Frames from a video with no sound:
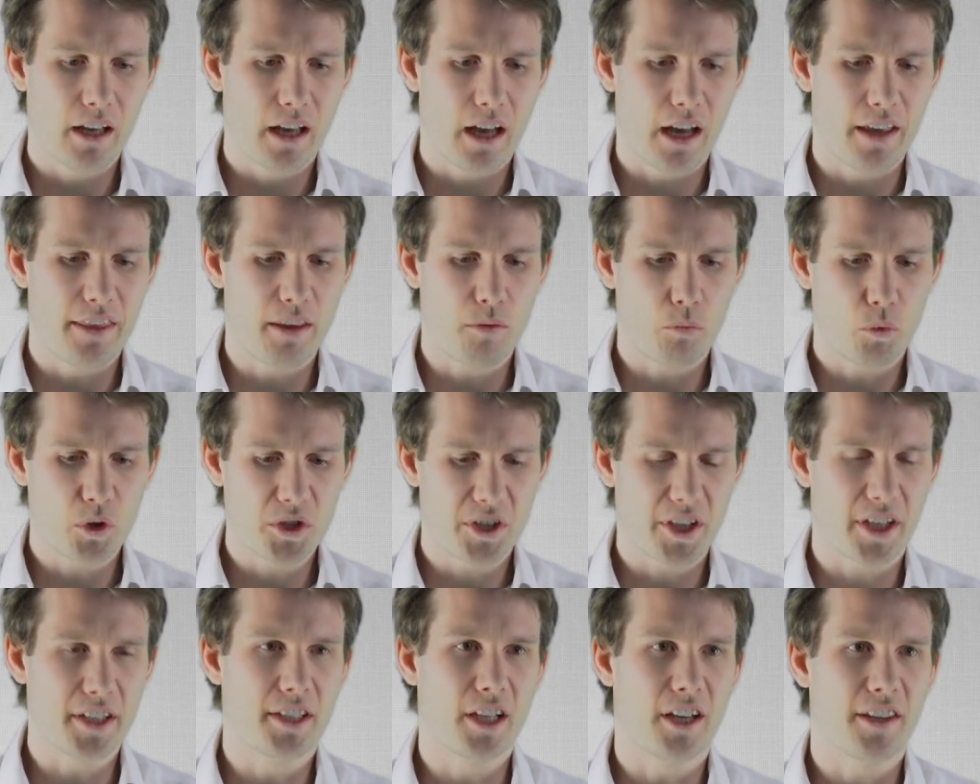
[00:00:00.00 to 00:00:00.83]
And then
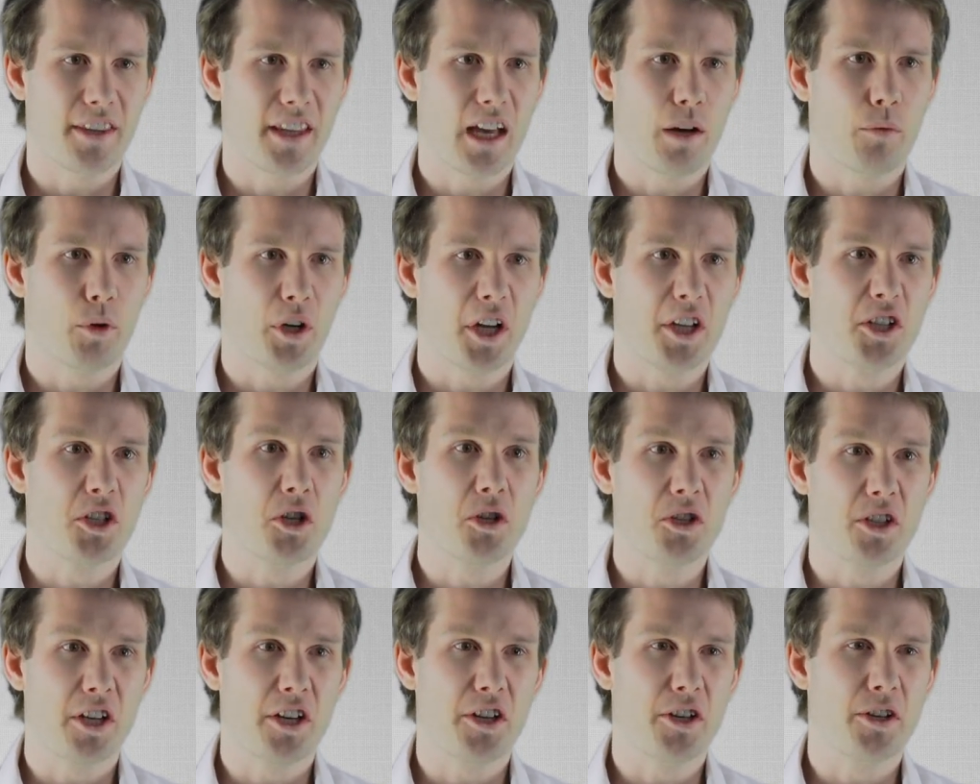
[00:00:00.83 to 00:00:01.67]
once I'd done that, what I'd
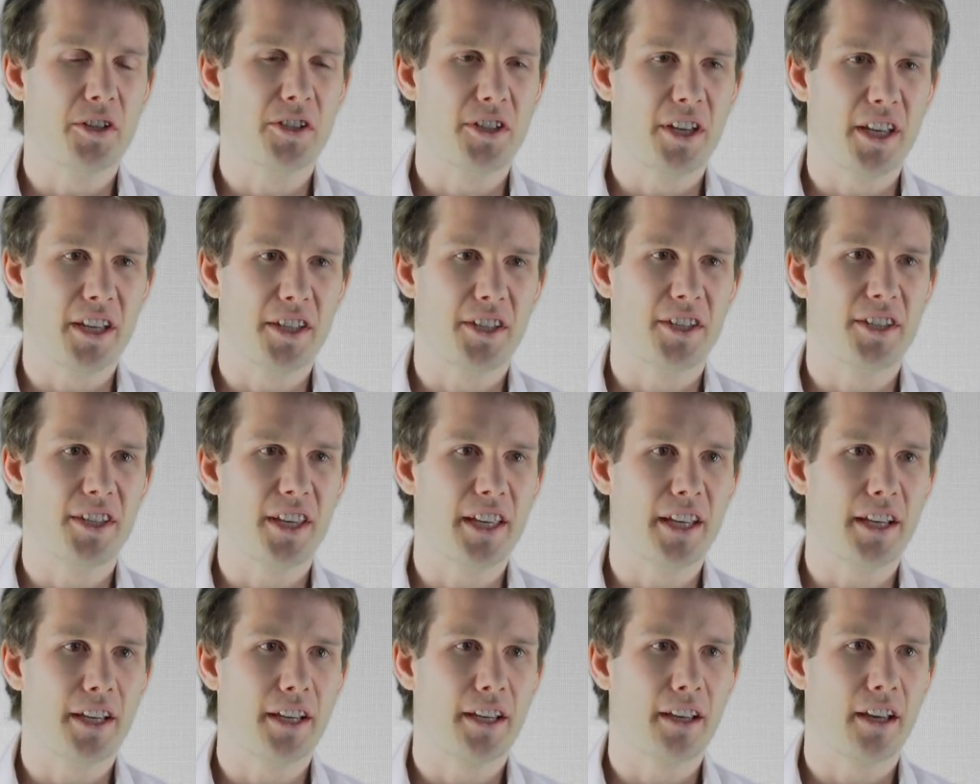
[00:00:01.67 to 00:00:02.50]
usually do is
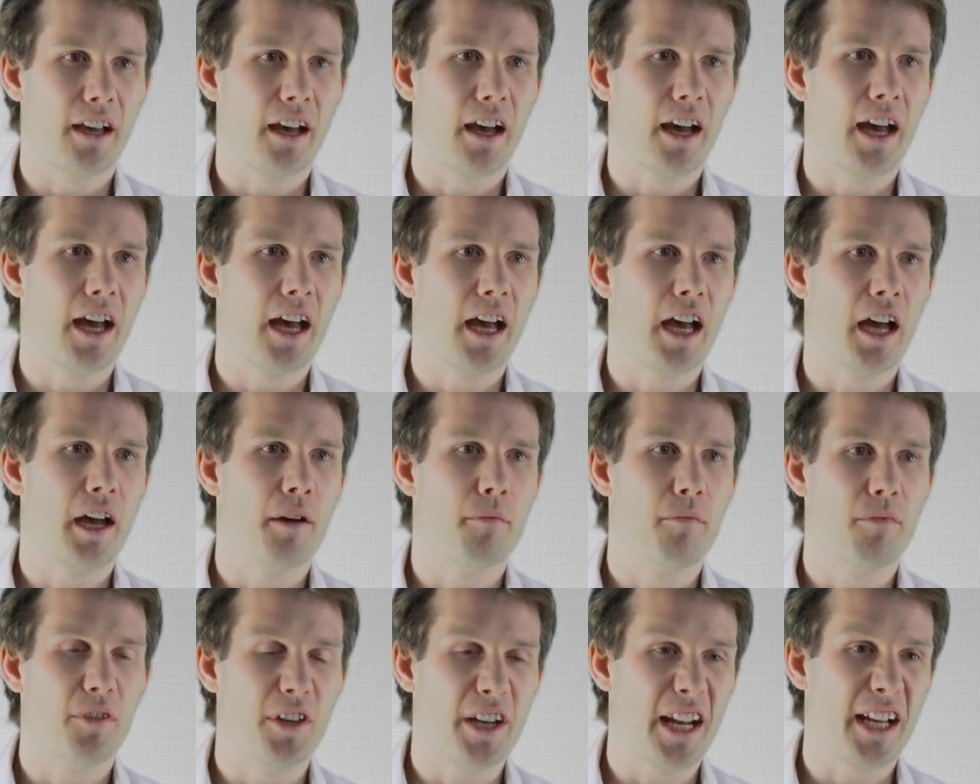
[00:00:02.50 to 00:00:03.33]
seek
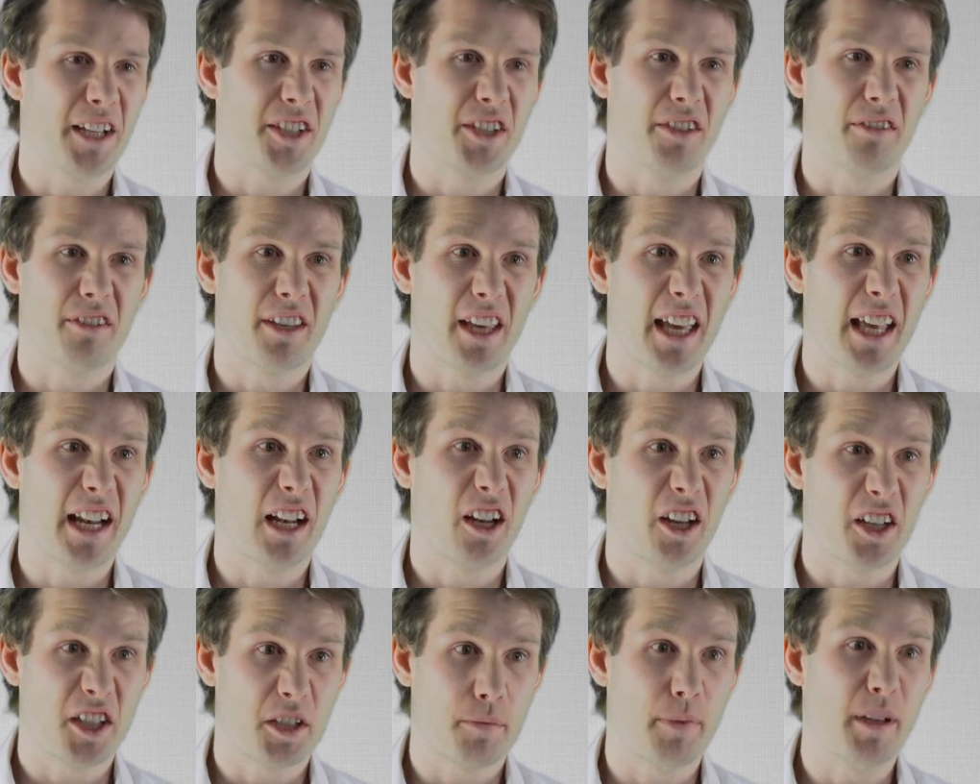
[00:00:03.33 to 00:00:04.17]
the next of kin,
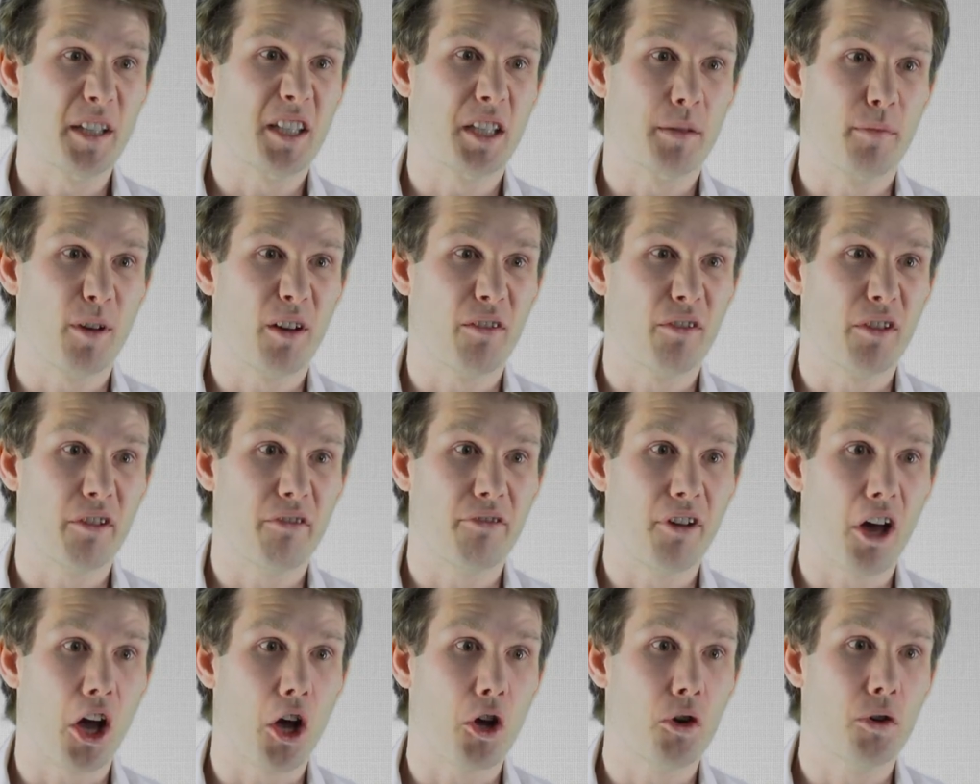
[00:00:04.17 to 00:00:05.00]
and I'd speak to them over the
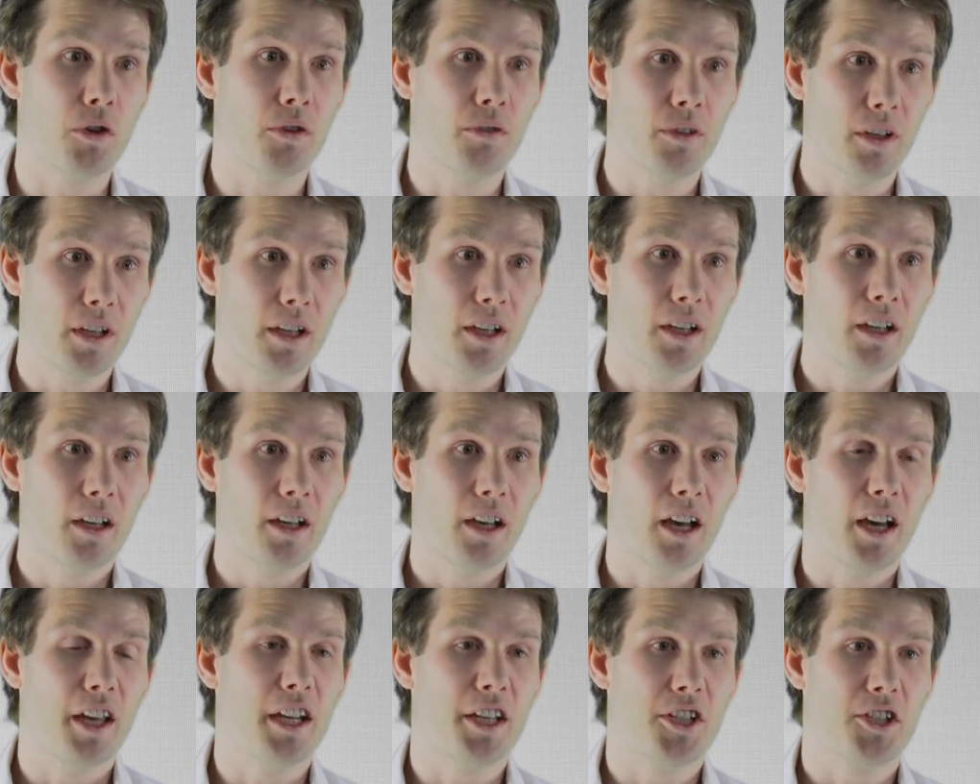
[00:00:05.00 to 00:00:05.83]
phone
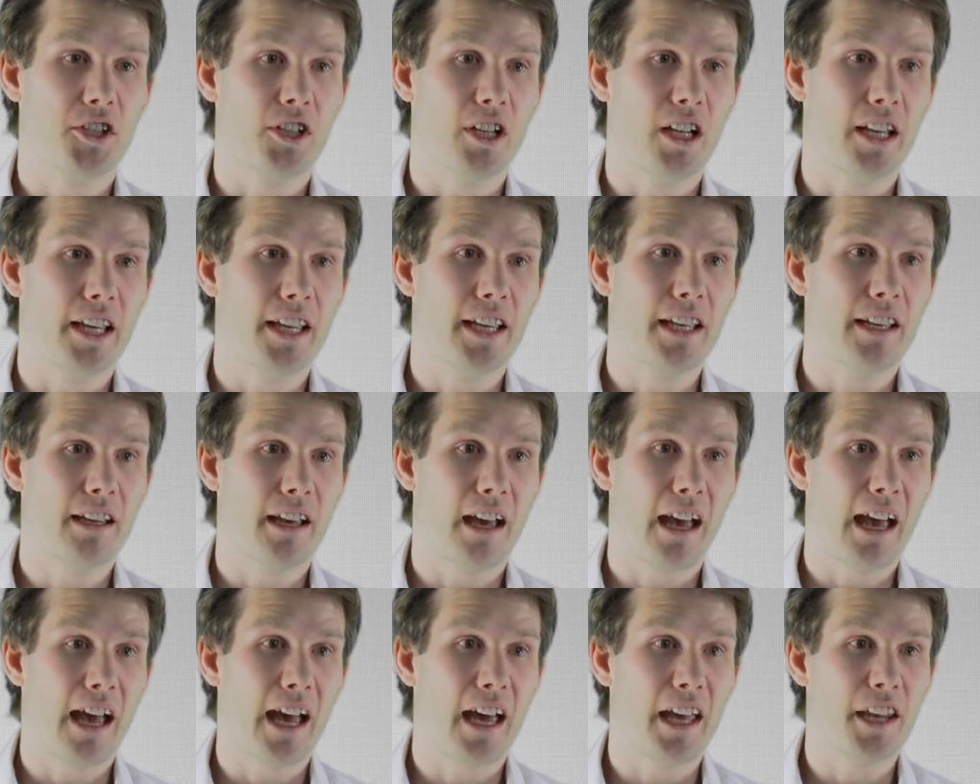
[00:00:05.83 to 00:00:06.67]
initially,
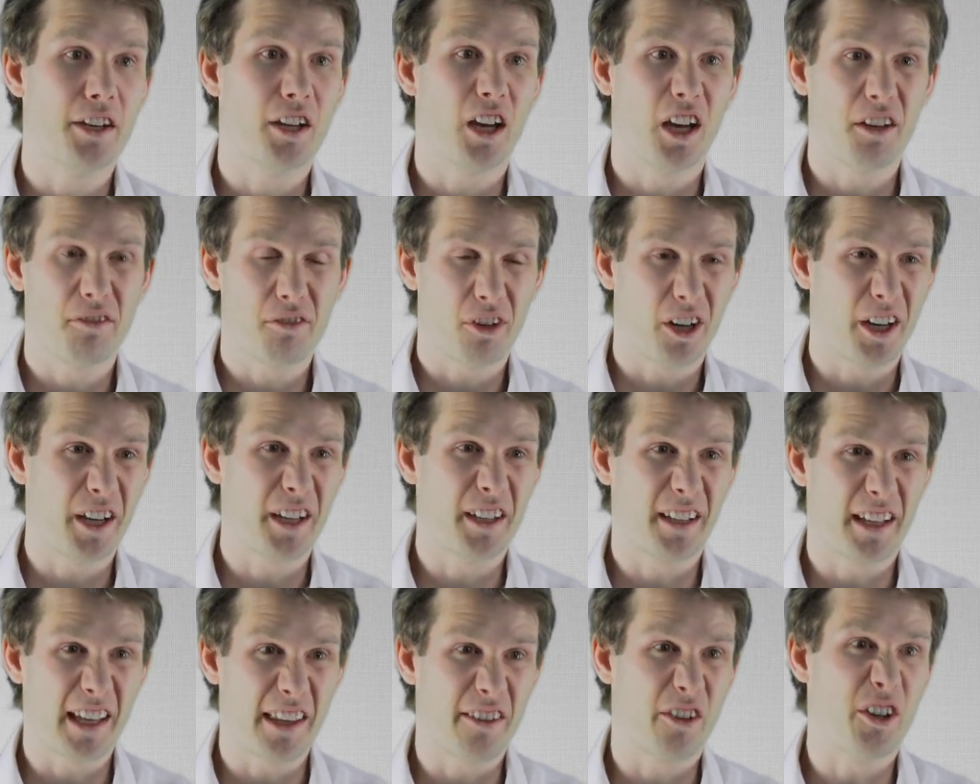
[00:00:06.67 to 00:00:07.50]
and I'd
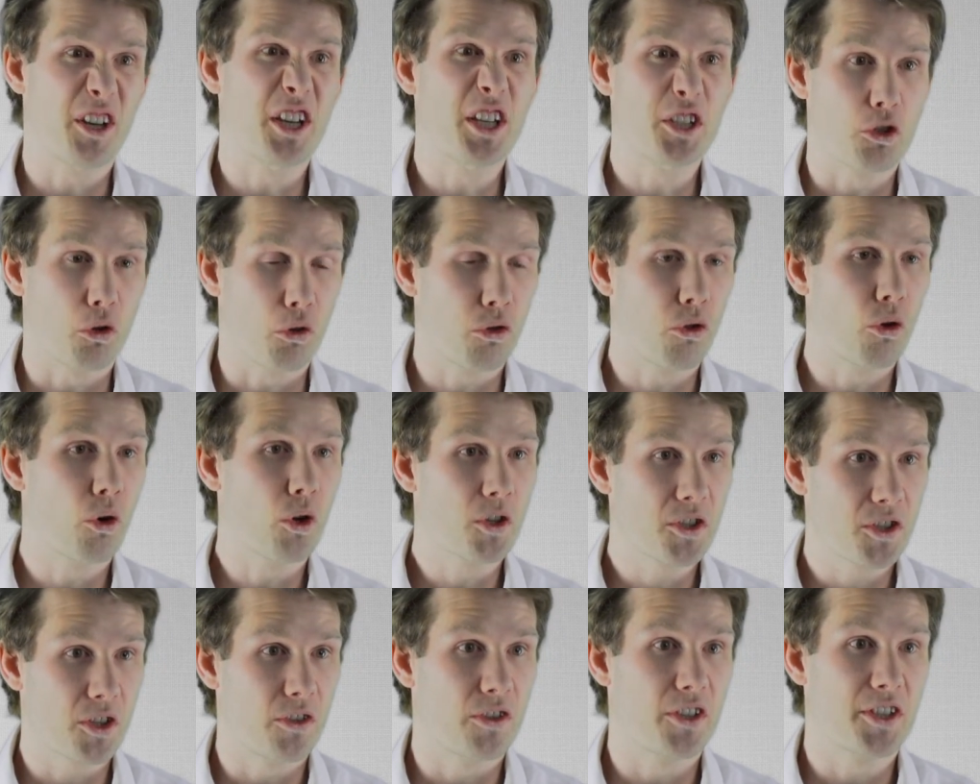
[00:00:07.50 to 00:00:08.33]
get their initial
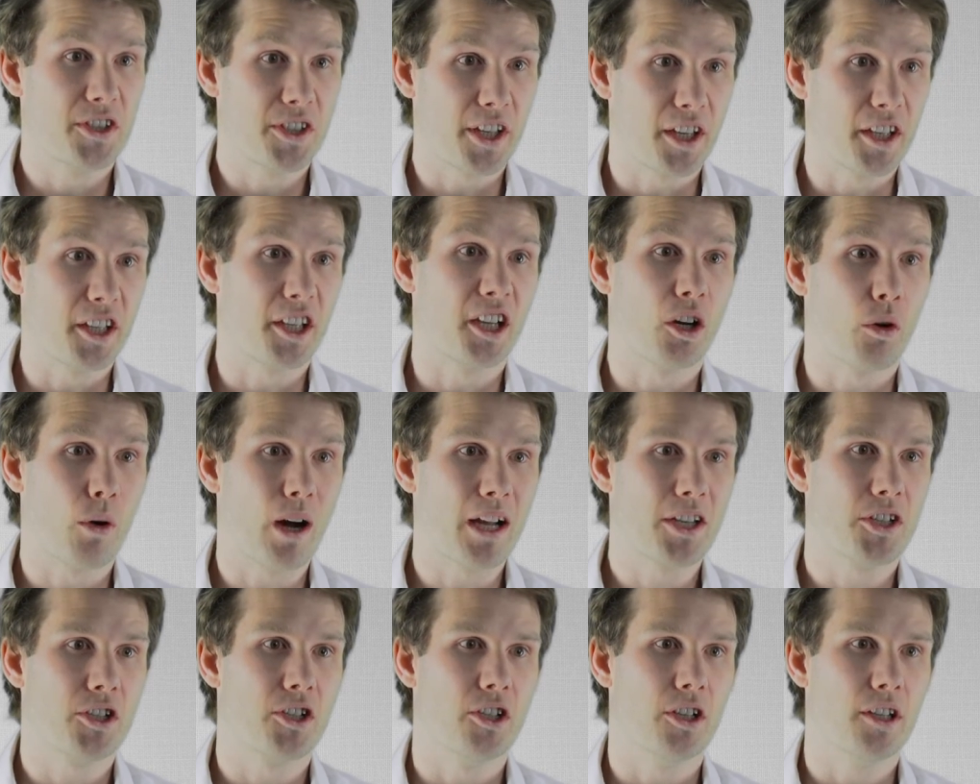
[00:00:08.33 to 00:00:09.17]
thoughts on the study in
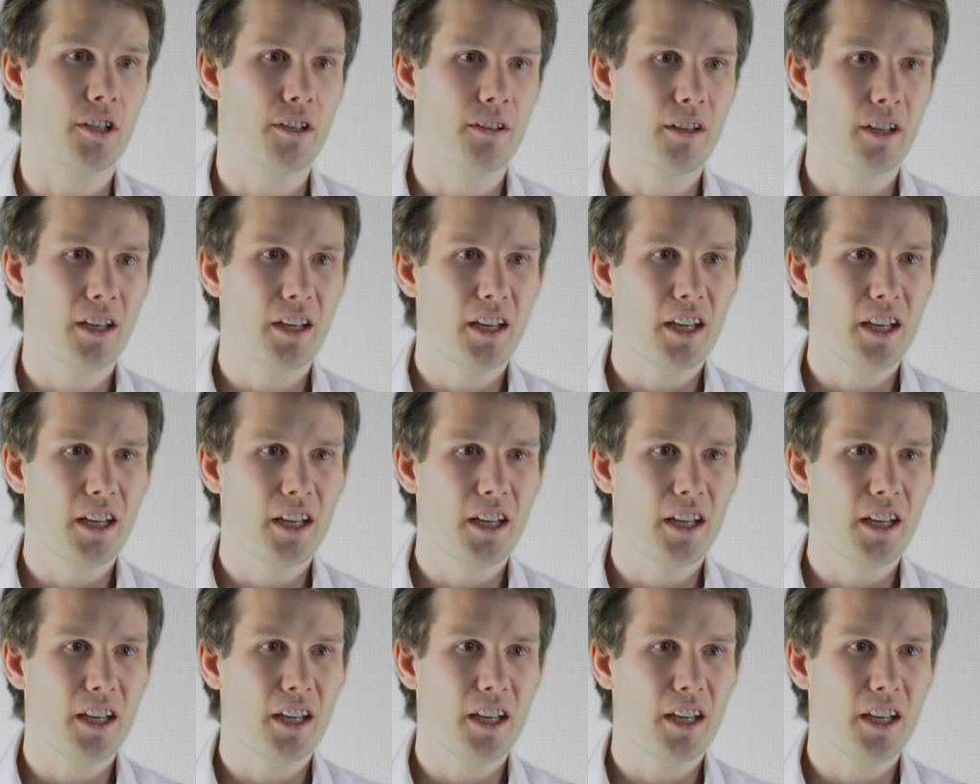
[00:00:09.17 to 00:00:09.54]
question.